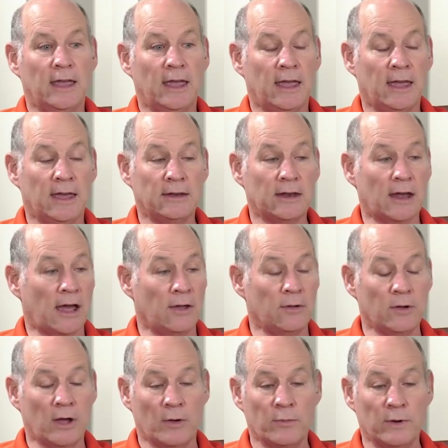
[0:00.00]
And
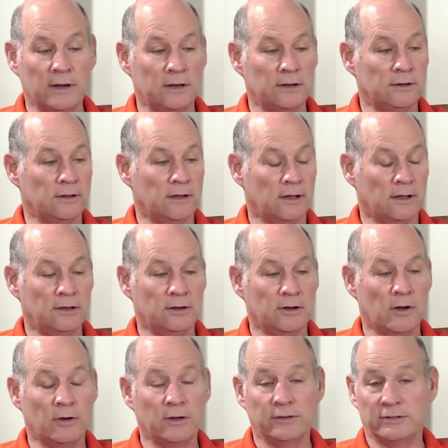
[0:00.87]
I, I went into, you
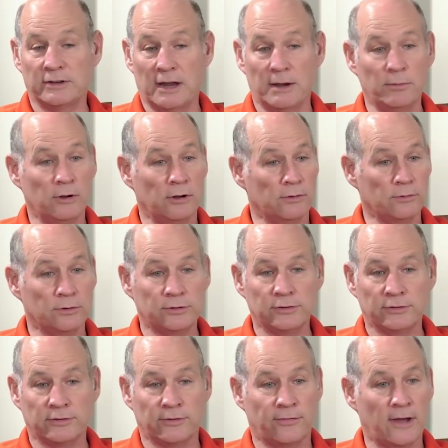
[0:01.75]
know, his neighborhood,
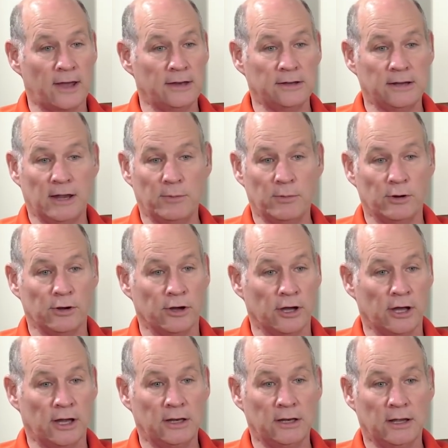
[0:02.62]
which is a fine
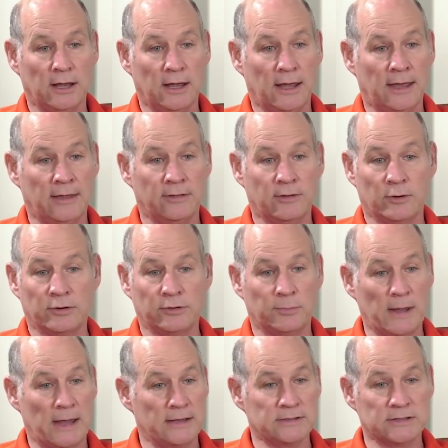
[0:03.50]
neighborhood, and there
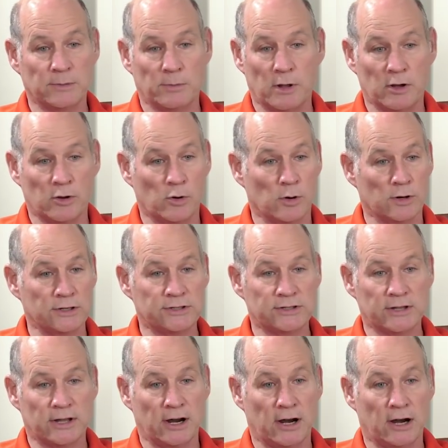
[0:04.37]
was basketball
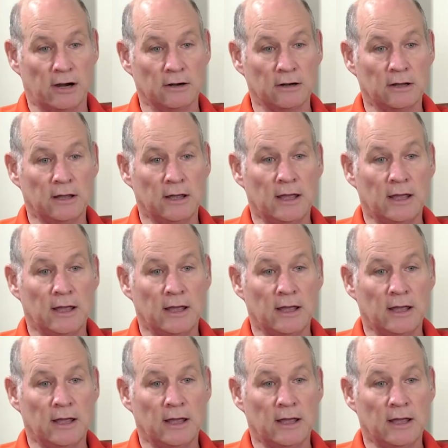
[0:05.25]
courts there.